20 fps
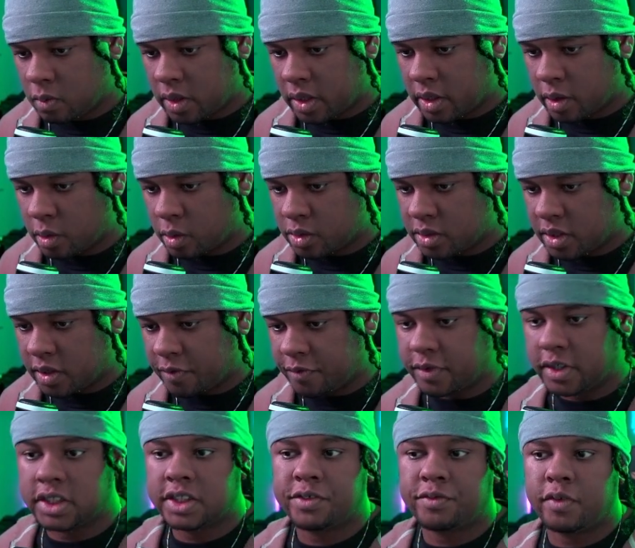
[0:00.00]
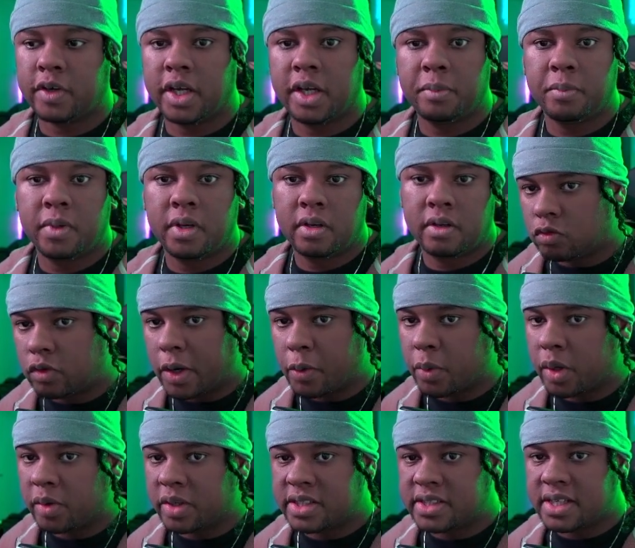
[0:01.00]
We're gonna go to the first frame. Right
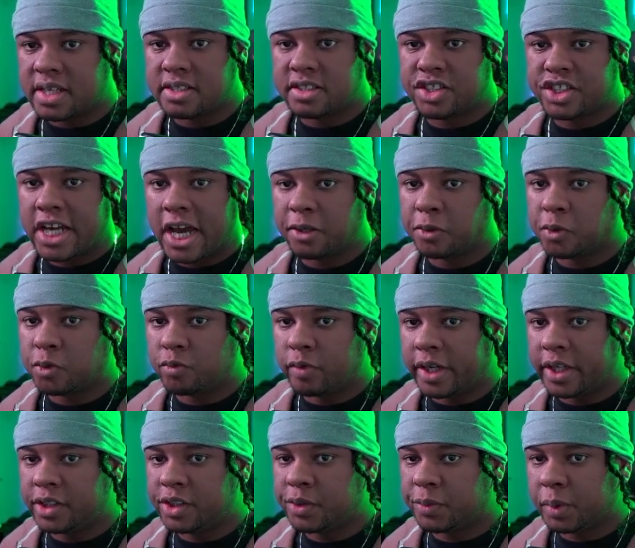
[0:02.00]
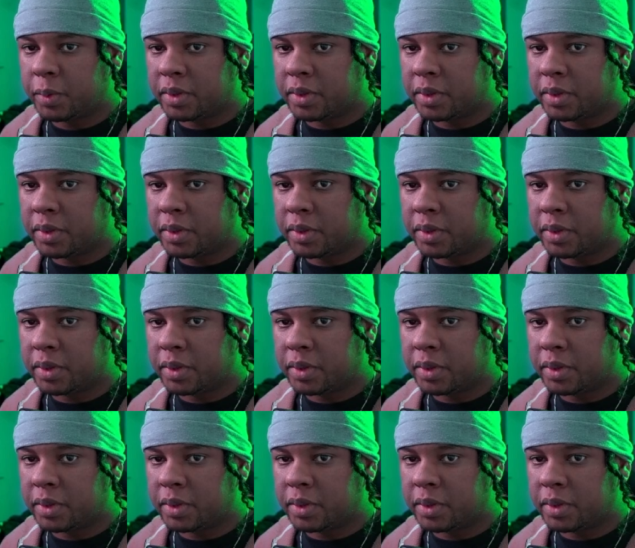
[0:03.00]
where it says channel range,